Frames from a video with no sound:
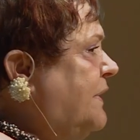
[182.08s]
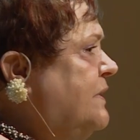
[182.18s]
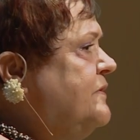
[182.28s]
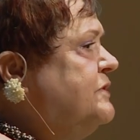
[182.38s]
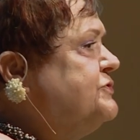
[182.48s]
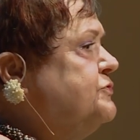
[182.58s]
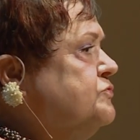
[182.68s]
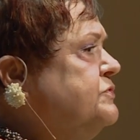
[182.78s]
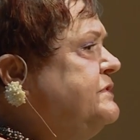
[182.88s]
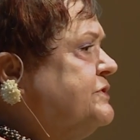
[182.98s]
within this
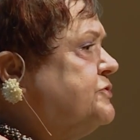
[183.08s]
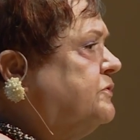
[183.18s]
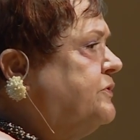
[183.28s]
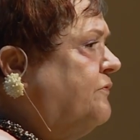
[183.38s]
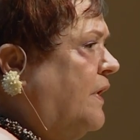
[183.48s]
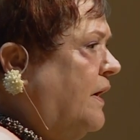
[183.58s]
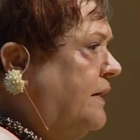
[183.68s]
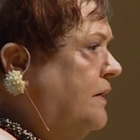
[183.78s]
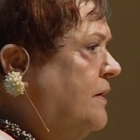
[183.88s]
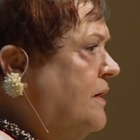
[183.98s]
new digital
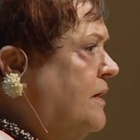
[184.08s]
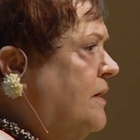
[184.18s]
divide